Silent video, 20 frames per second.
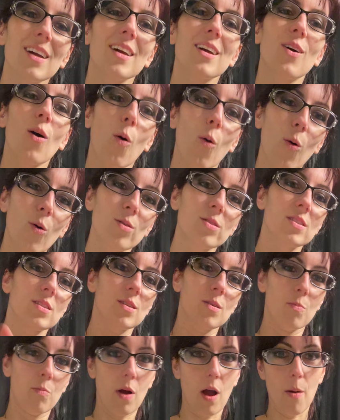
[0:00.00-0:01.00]

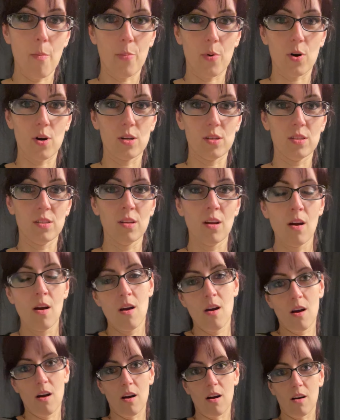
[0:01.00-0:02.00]
ghost peppers
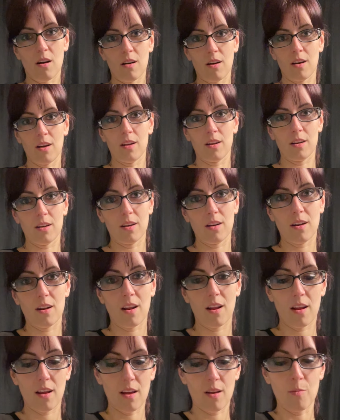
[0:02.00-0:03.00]
in
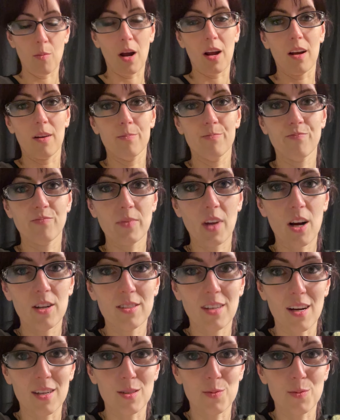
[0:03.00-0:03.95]
my hot sauce,